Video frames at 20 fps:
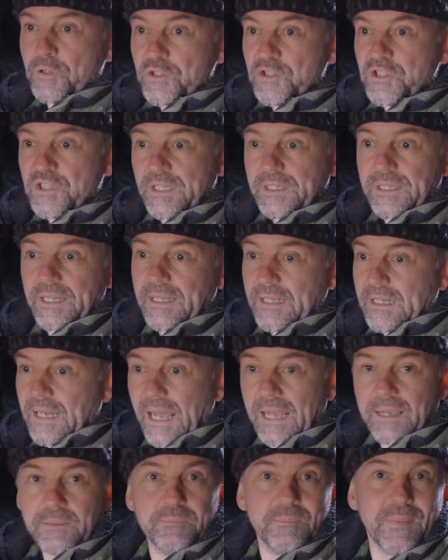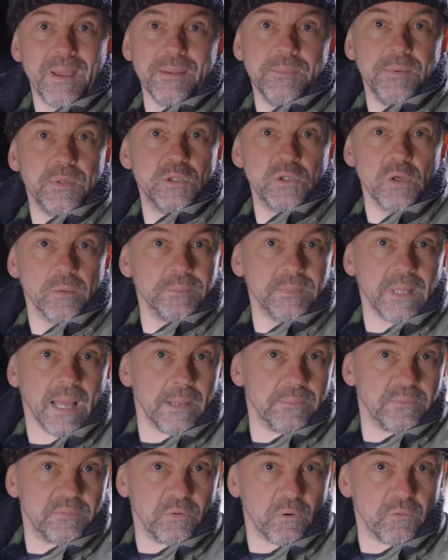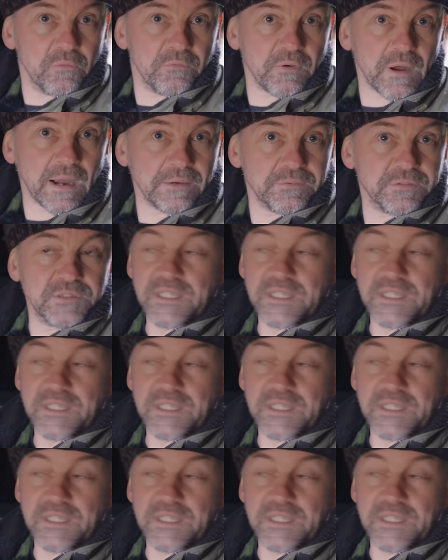you're sitting like maybe sometimes for five